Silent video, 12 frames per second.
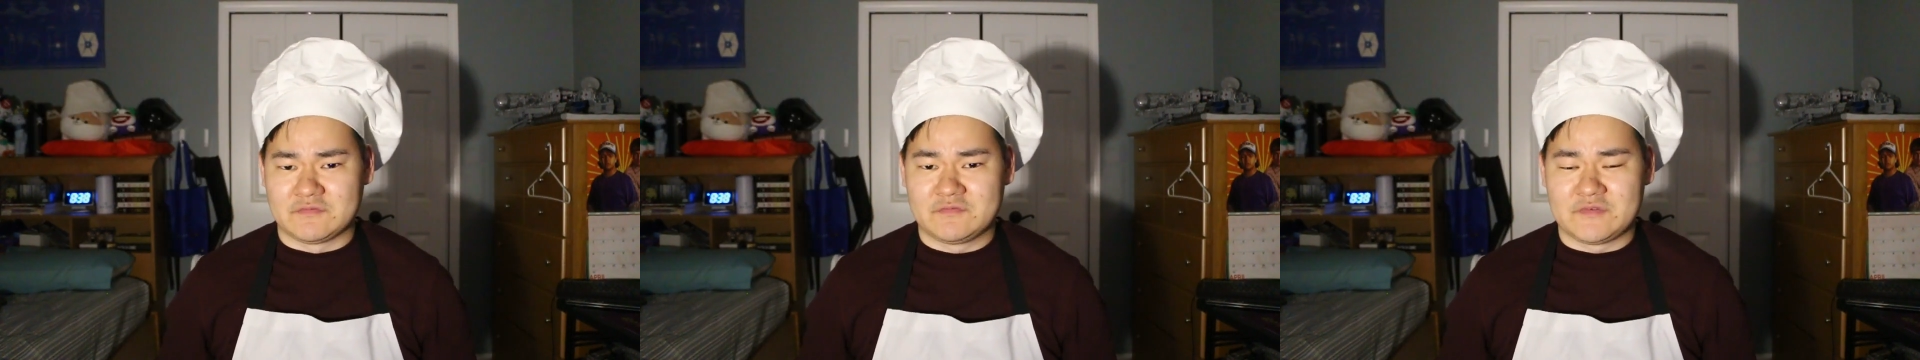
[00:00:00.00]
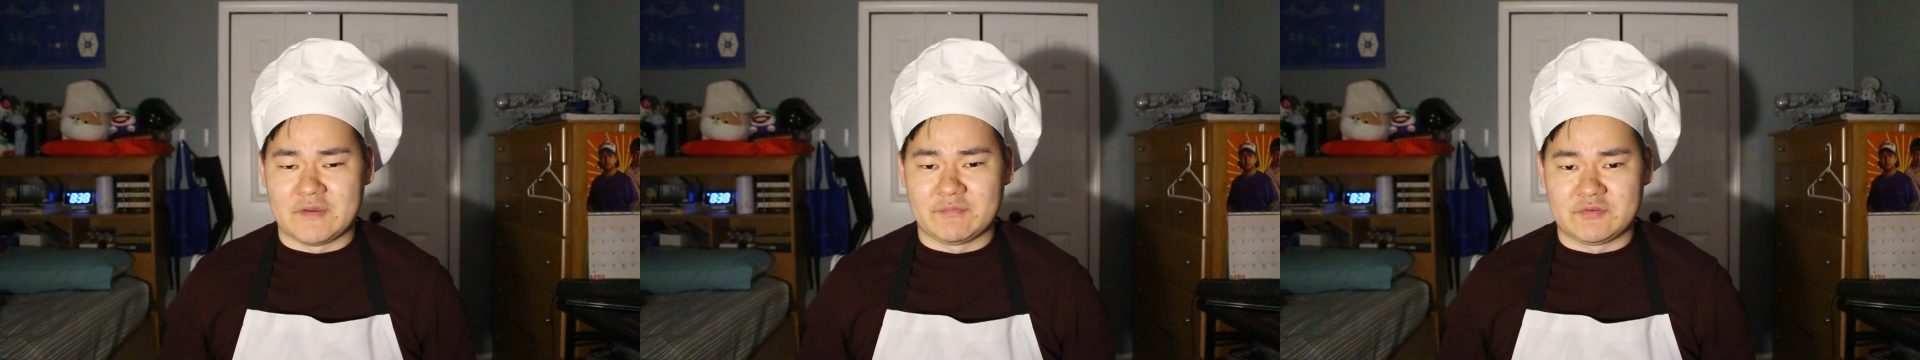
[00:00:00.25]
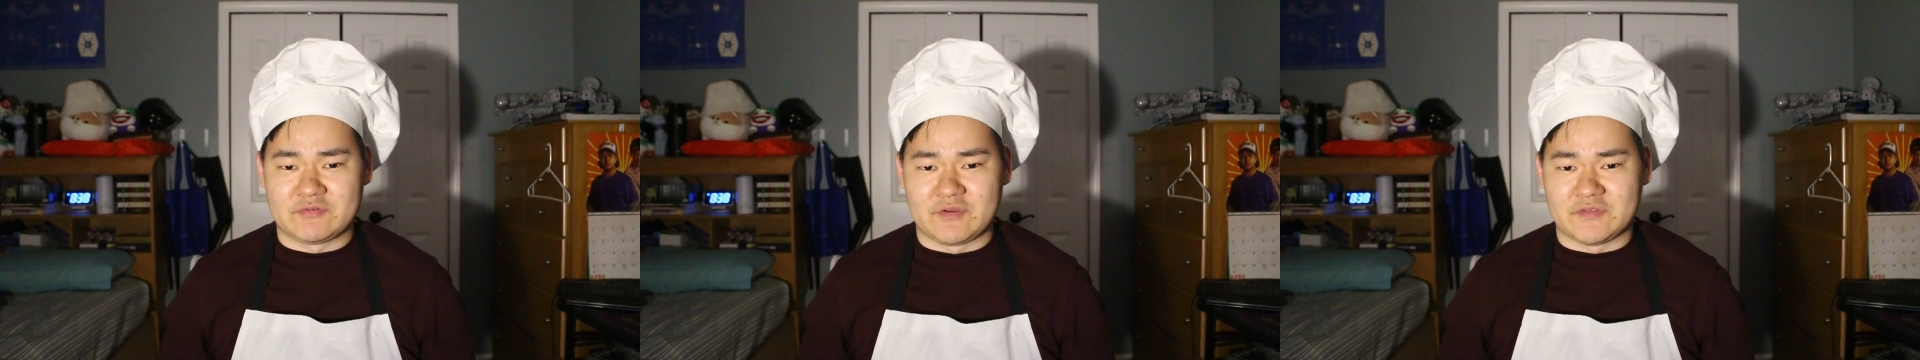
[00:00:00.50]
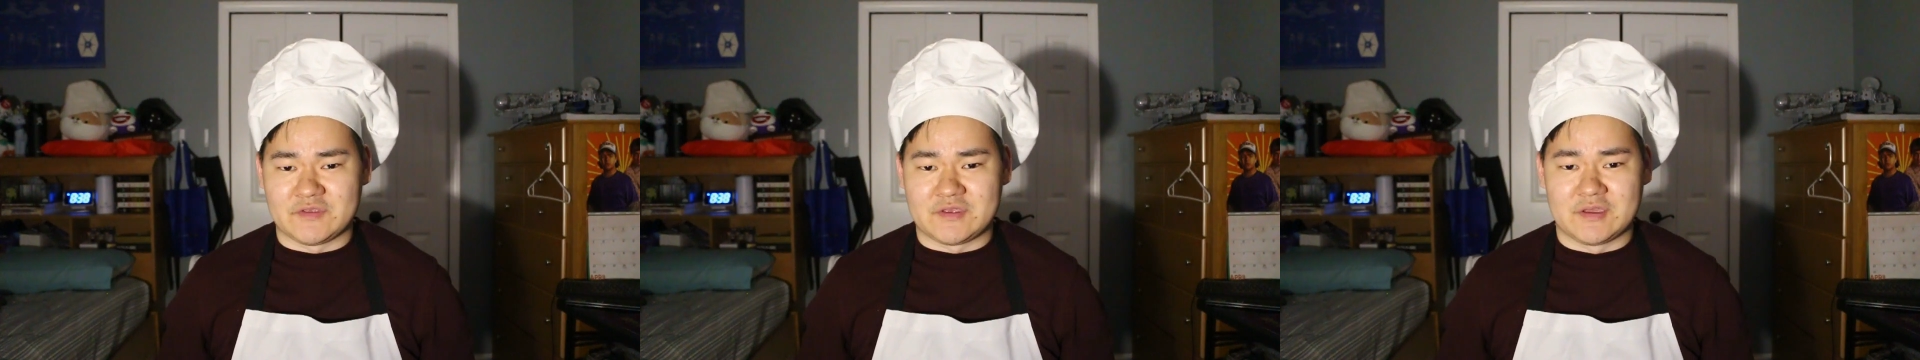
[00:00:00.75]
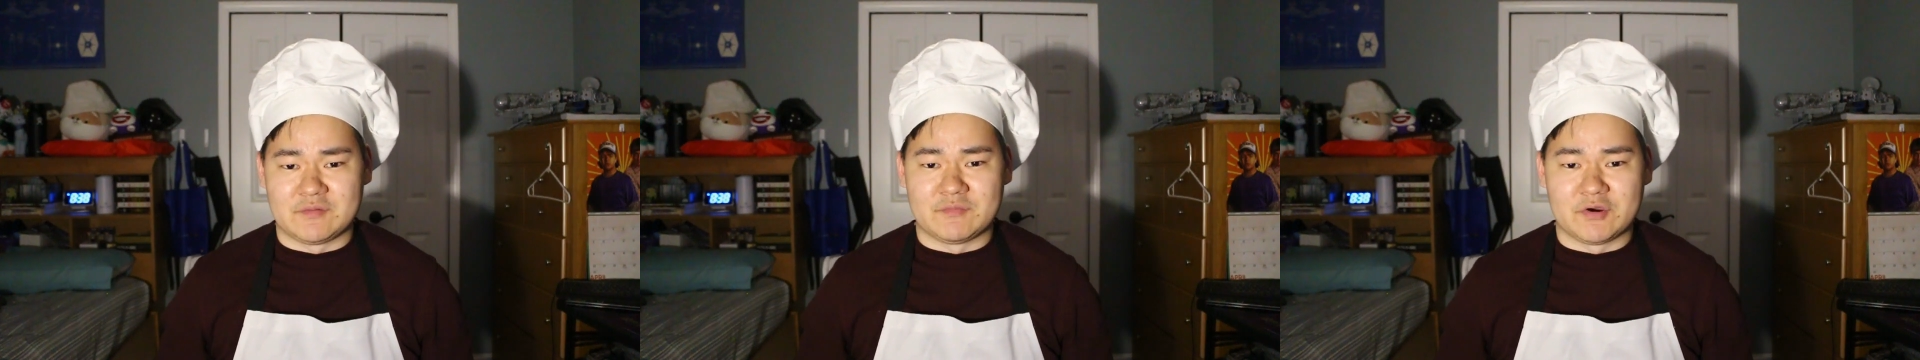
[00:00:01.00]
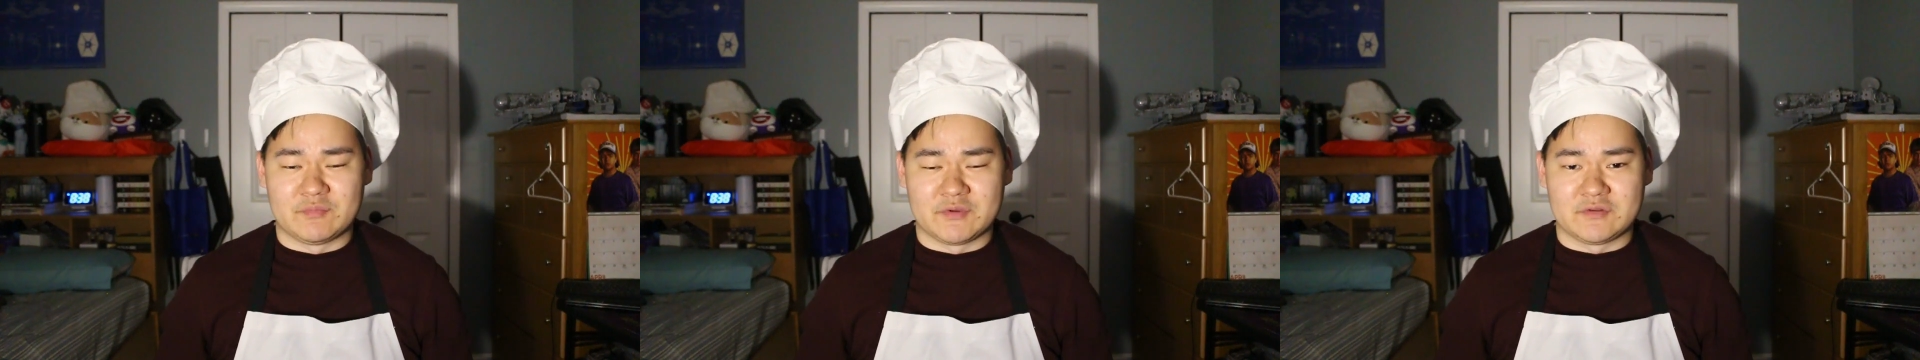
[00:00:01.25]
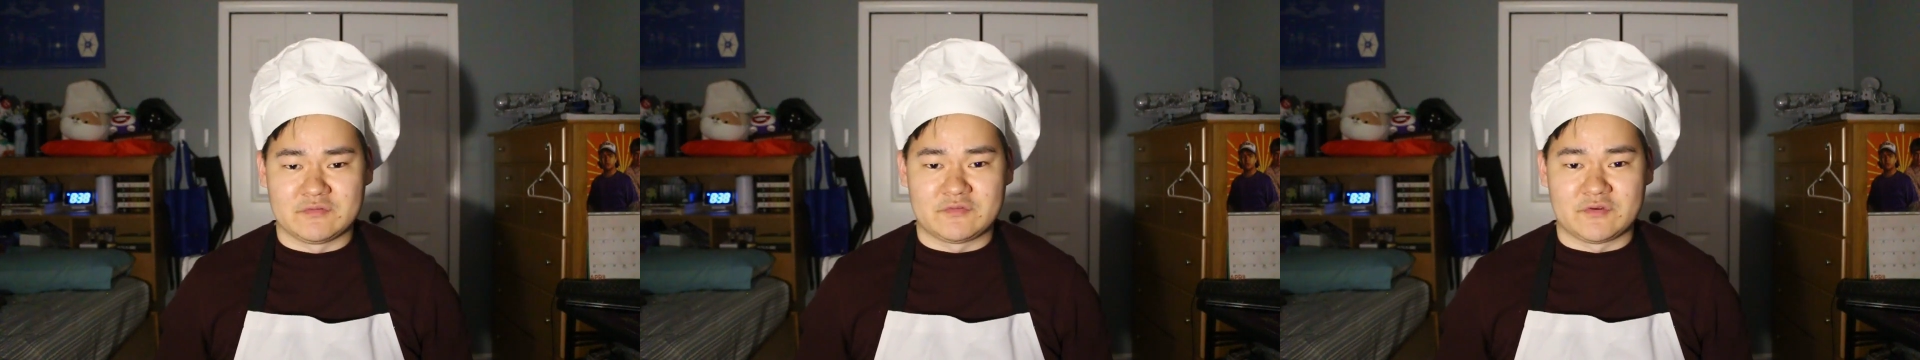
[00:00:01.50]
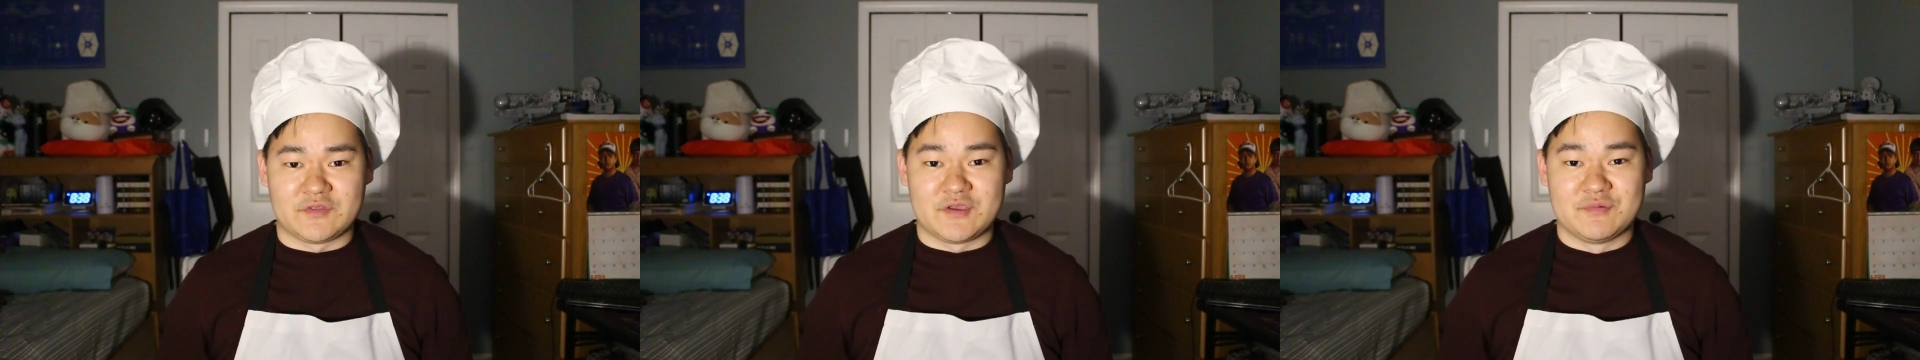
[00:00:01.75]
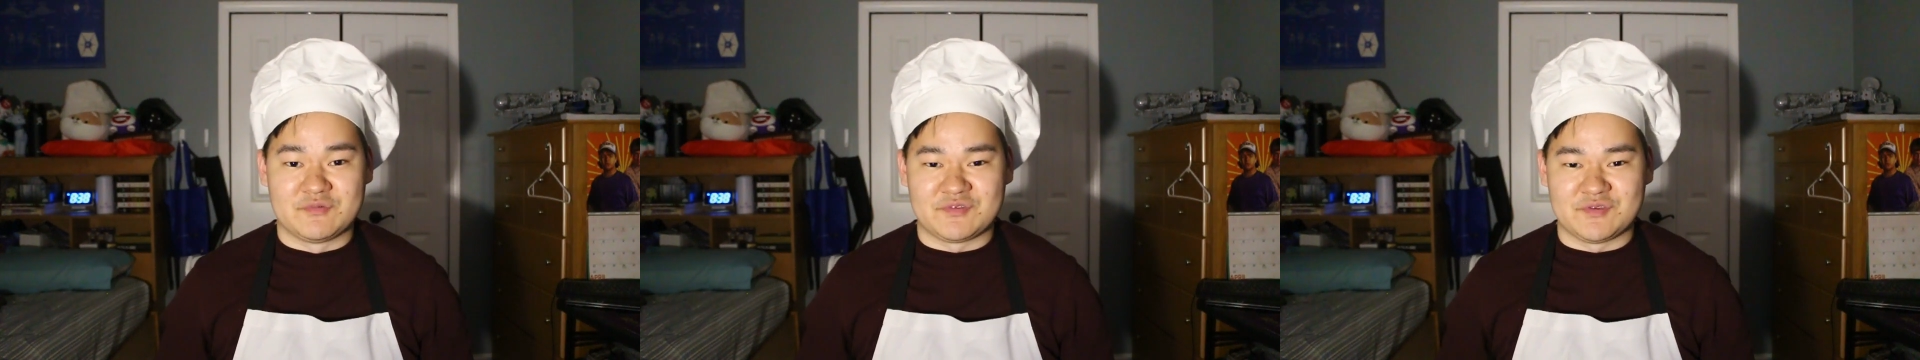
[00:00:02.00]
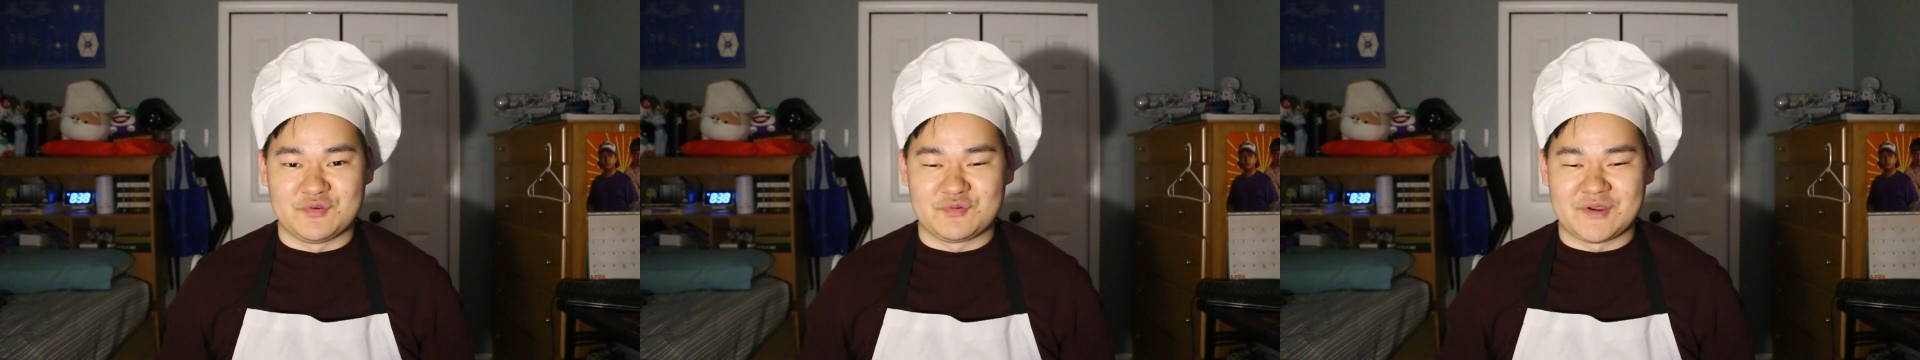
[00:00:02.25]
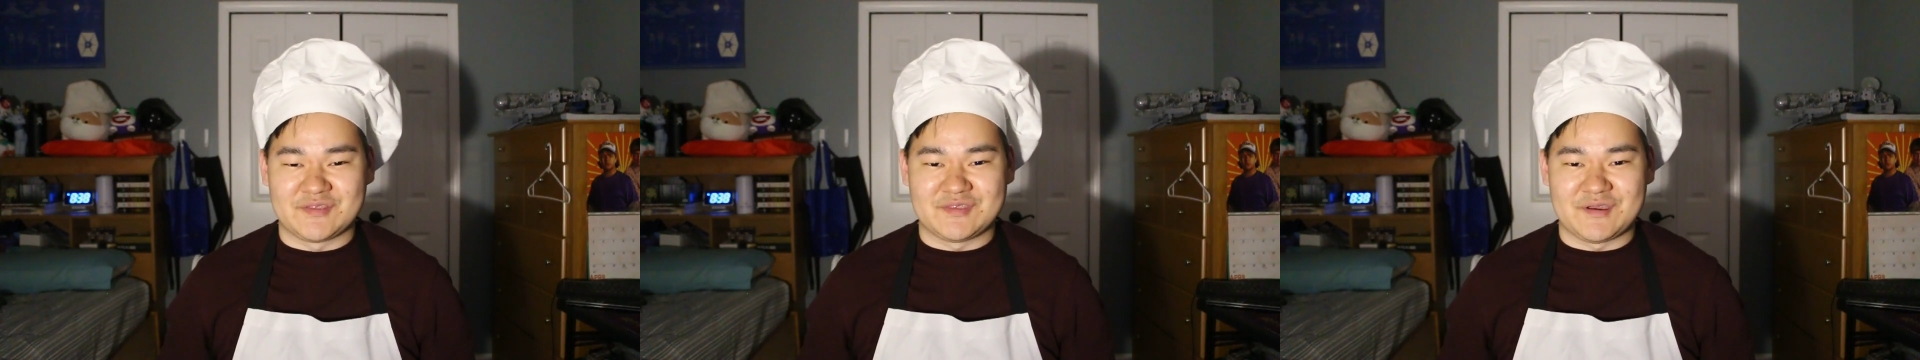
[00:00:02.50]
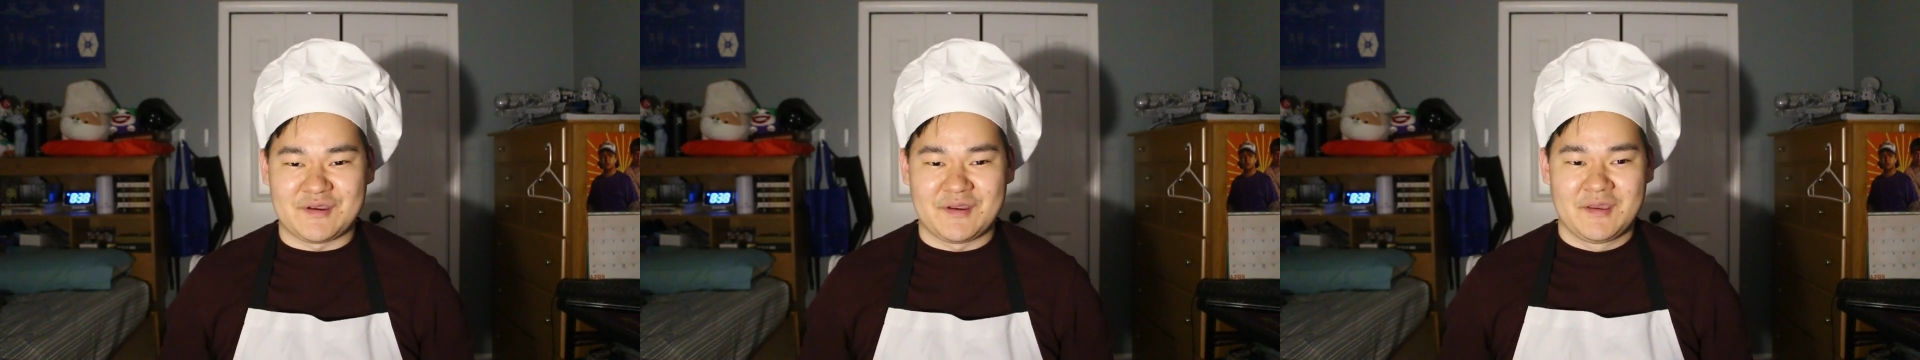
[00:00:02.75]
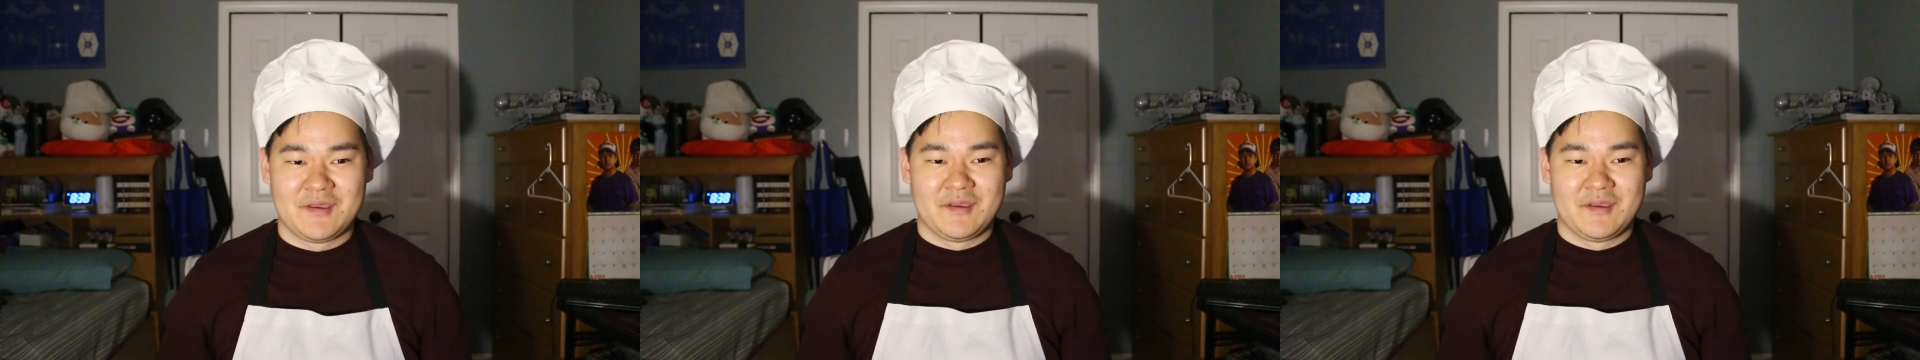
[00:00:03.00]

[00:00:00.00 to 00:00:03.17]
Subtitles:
family-friendly kid moment for the MCU right there.